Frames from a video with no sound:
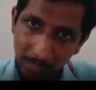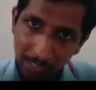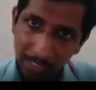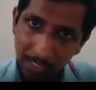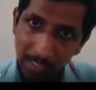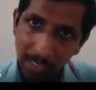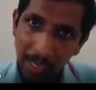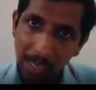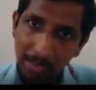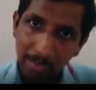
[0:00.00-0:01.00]
Okay,
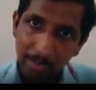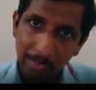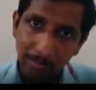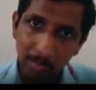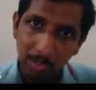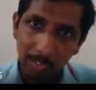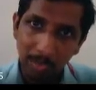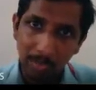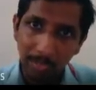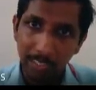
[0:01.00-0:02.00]
and we will put
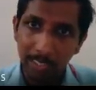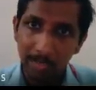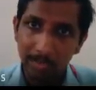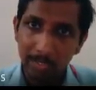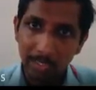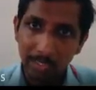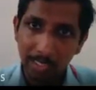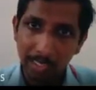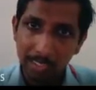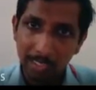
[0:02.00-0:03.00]
concrete around this
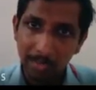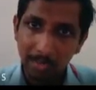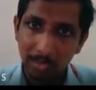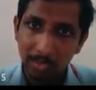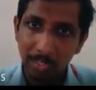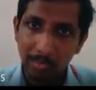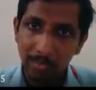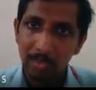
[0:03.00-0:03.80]
thing, and inside also there will be